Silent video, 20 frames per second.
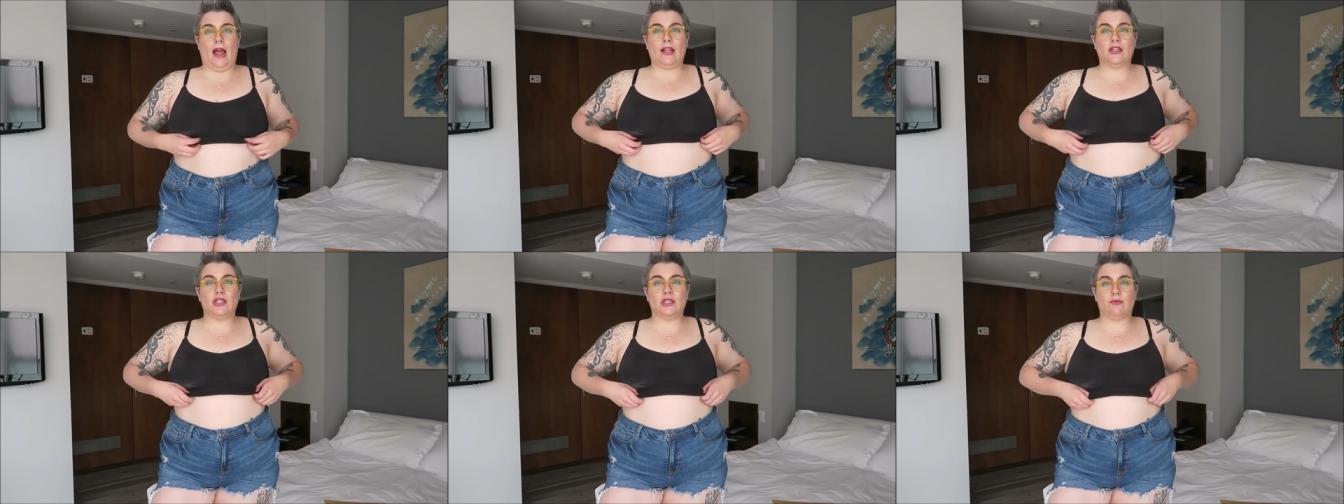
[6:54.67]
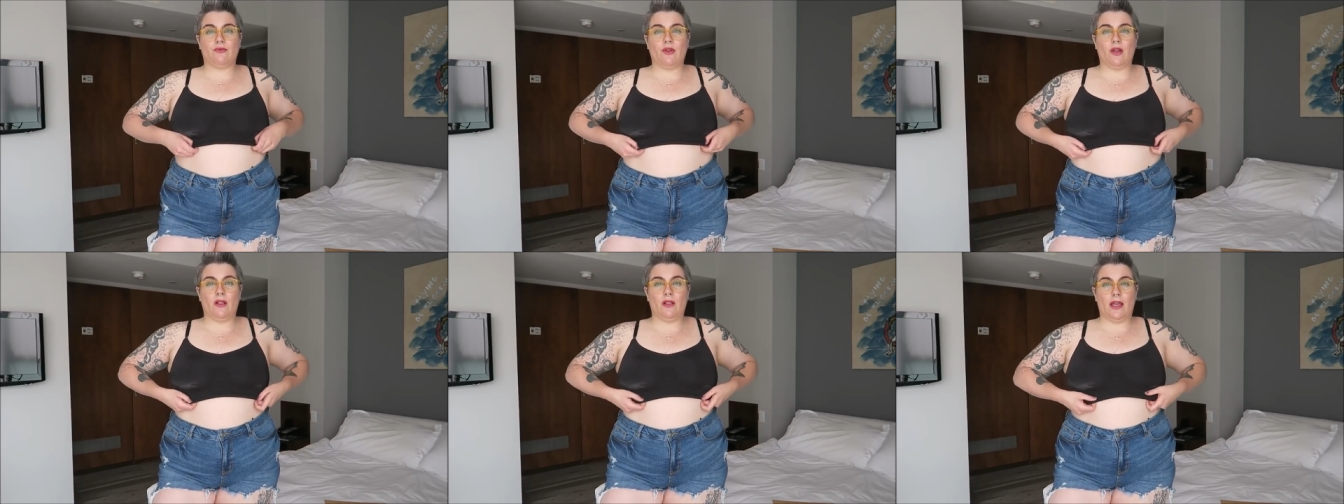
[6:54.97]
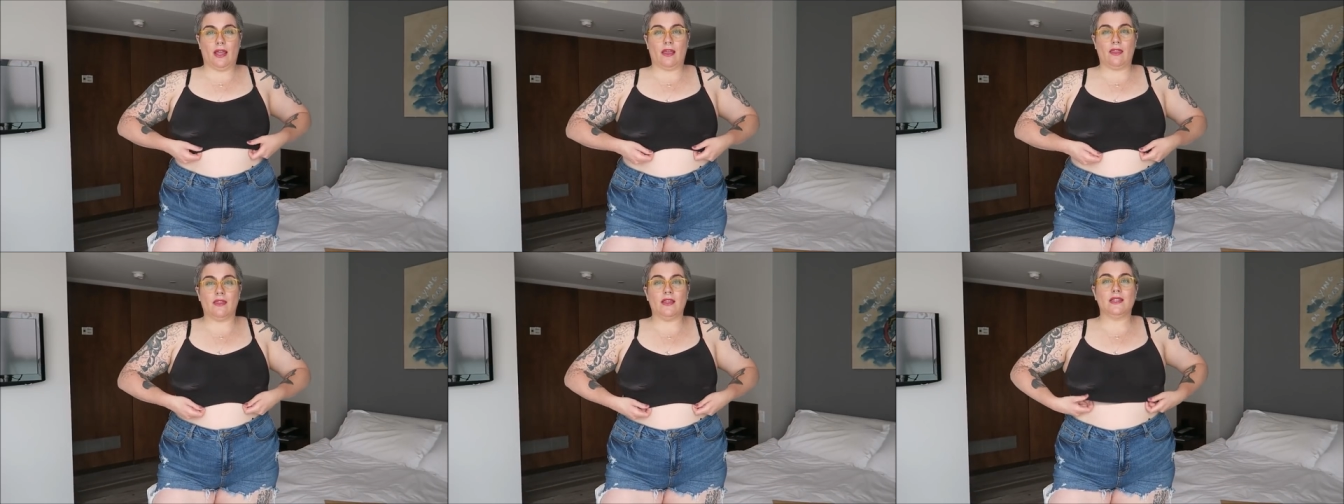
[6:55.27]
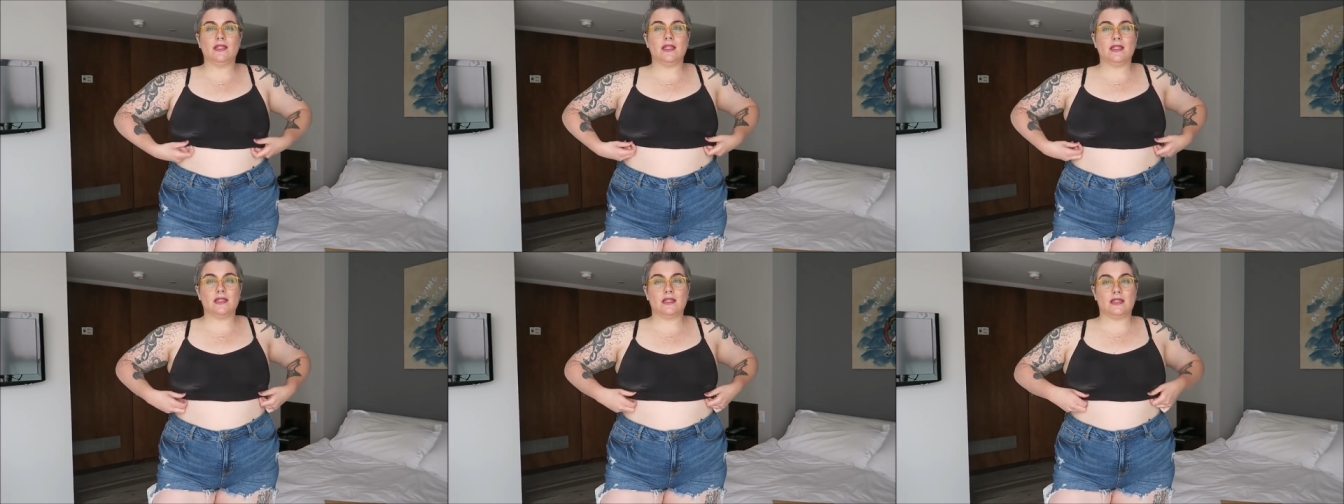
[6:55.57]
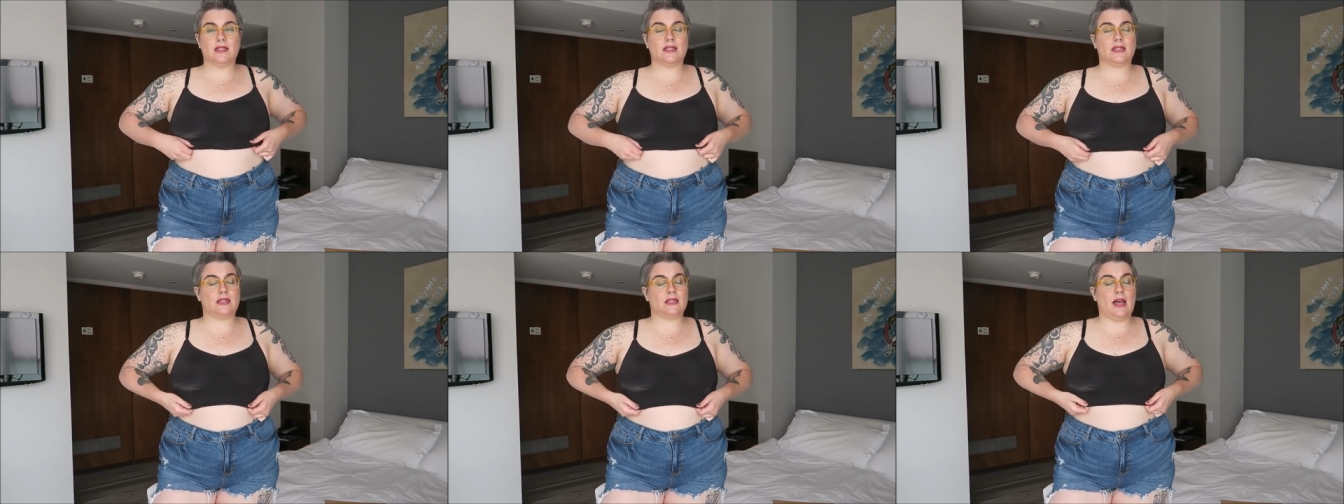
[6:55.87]
I just feel like this
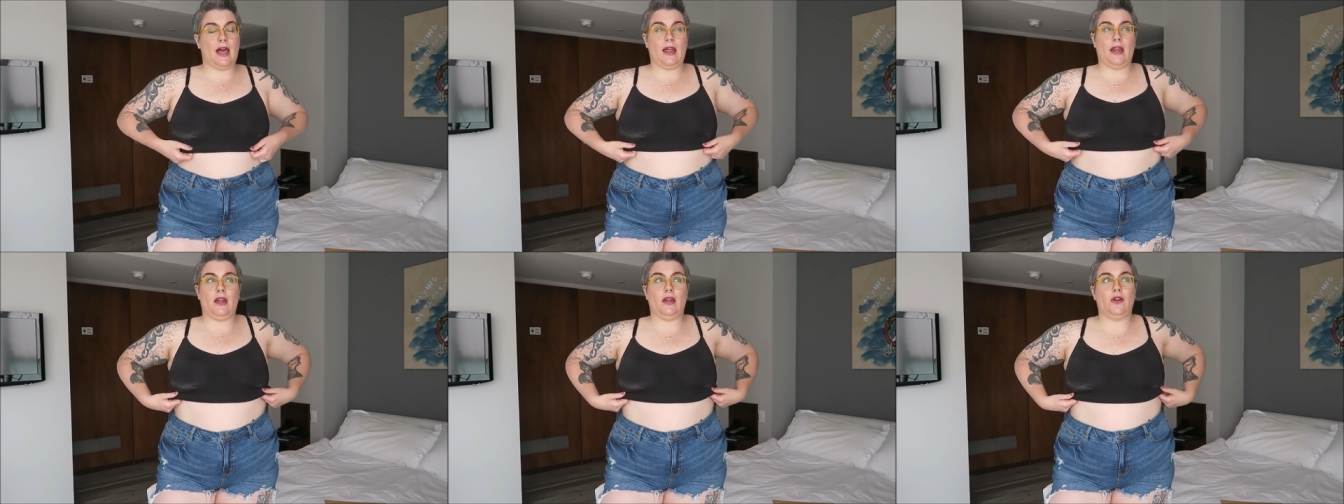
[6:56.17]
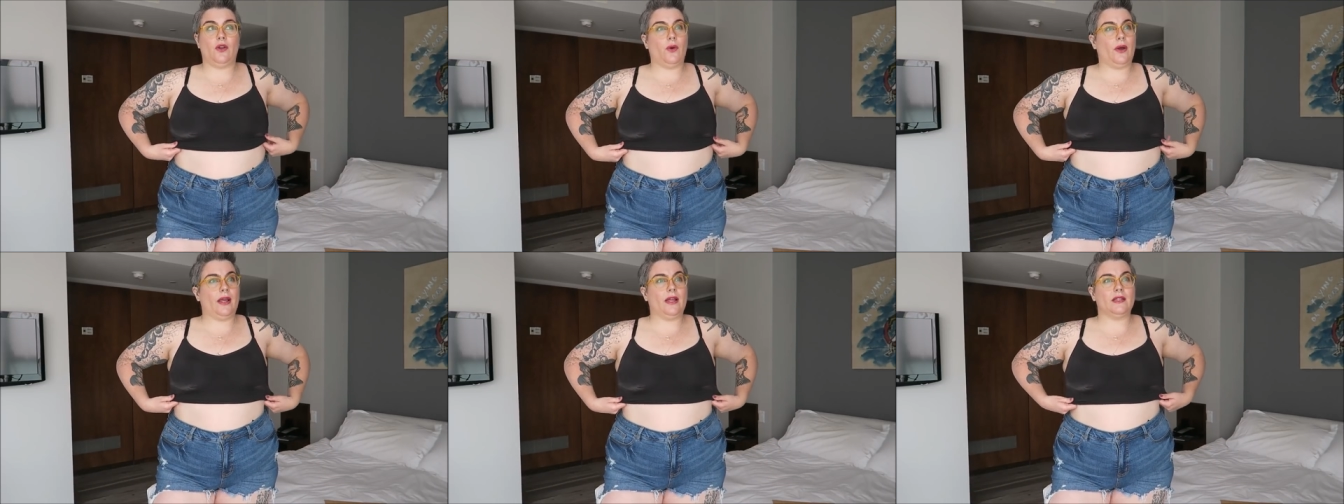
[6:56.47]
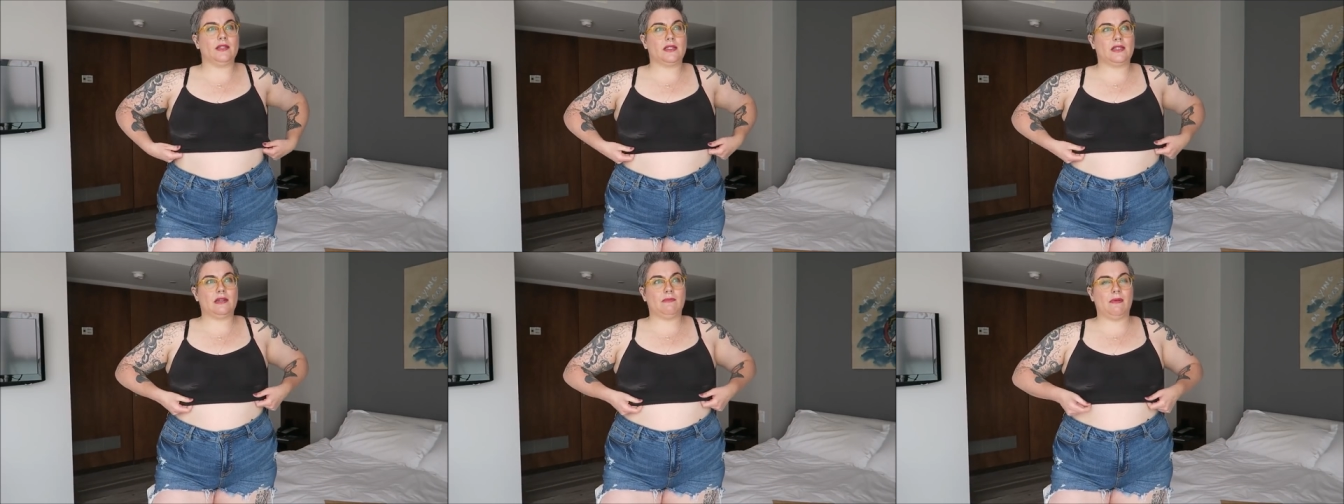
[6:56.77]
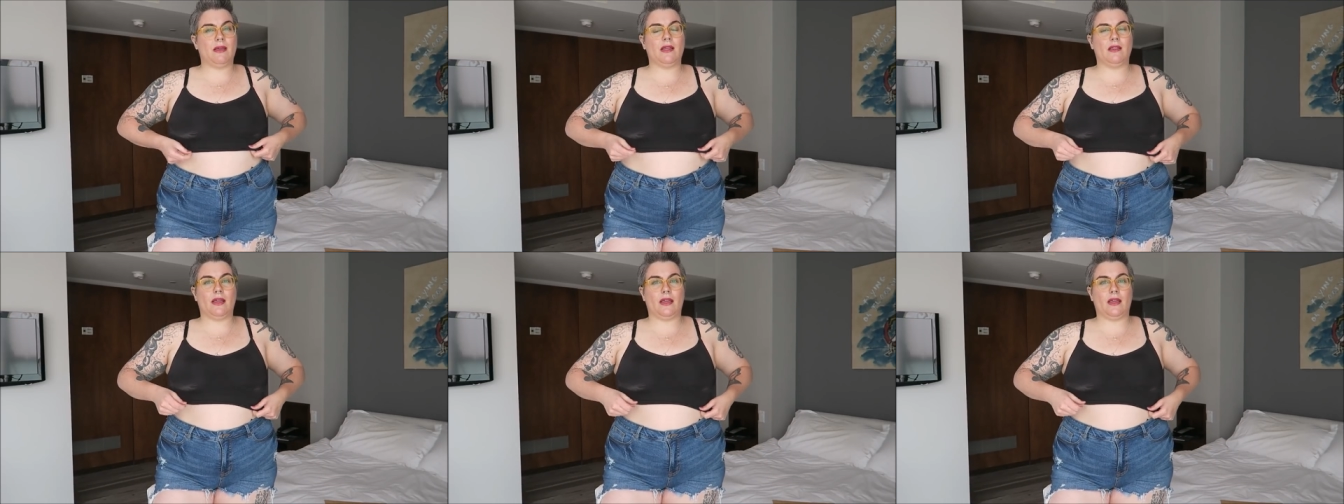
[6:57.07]
is an annoyance to me.